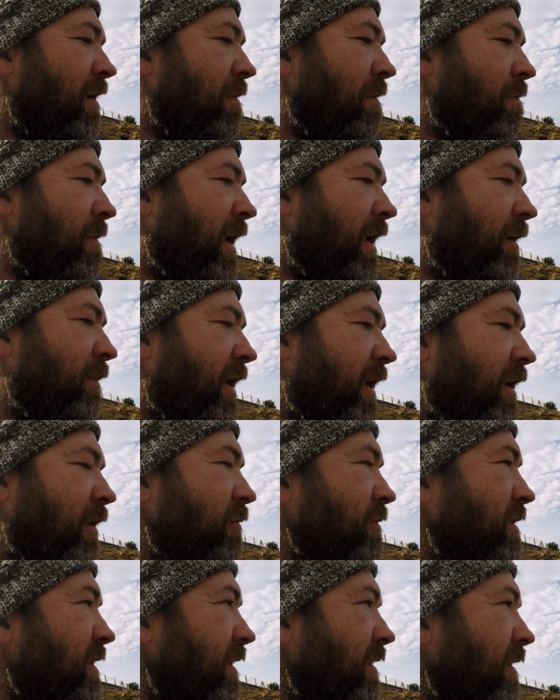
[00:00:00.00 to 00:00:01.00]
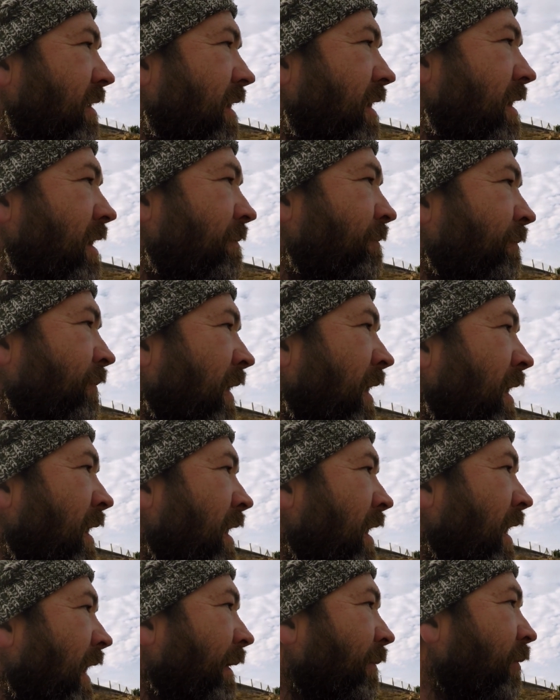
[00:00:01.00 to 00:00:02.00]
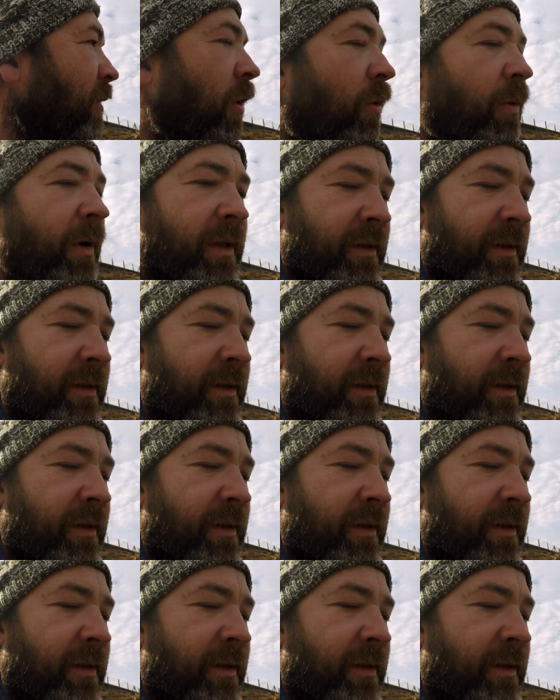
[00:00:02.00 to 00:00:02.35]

maybe use it there, and go